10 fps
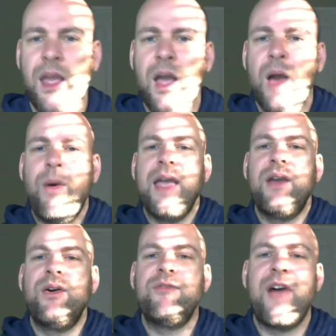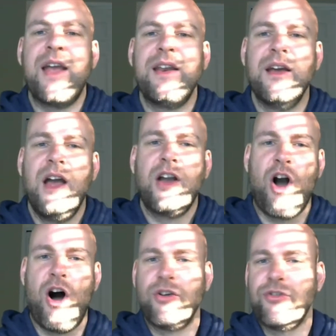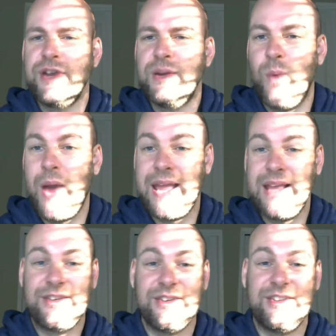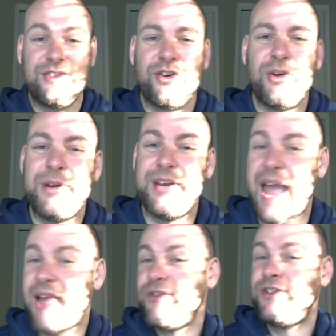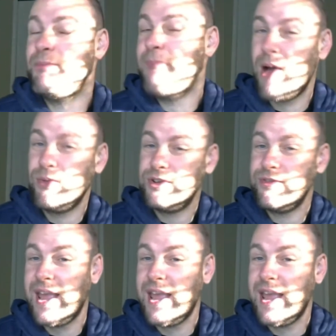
While I couldn't find a concrete way to determine an average amount of